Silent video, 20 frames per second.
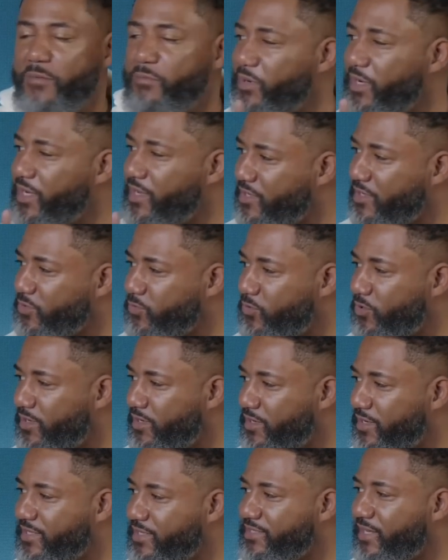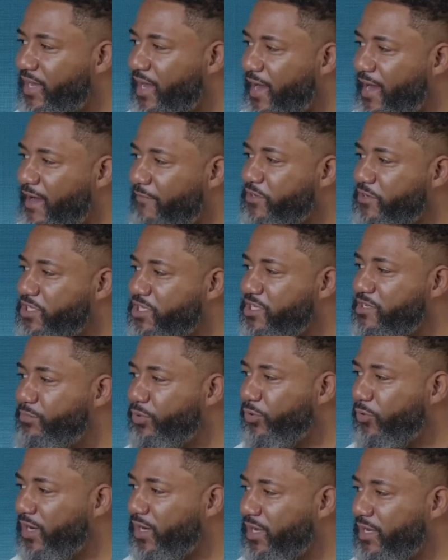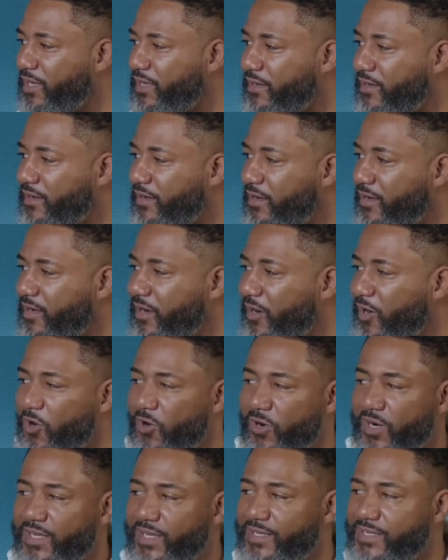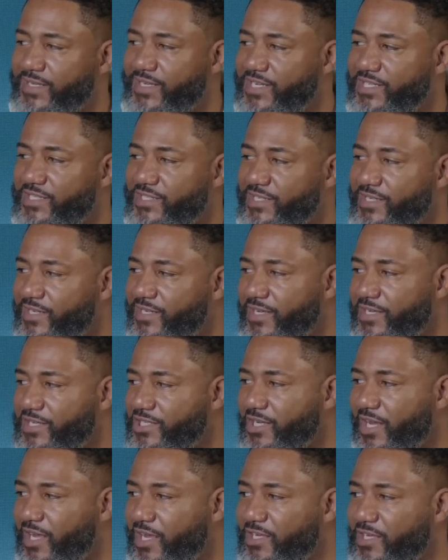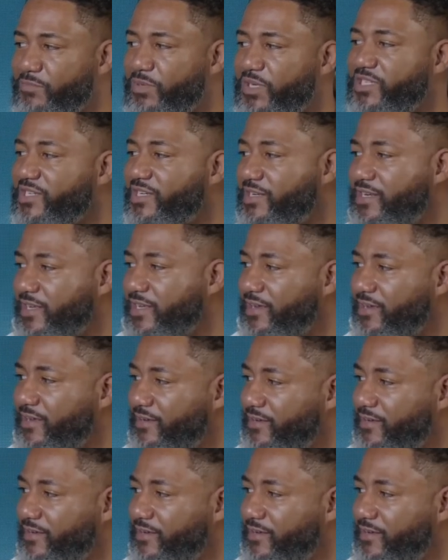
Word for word: But guess what? It said after she prayed, her condition didn't change, but she did.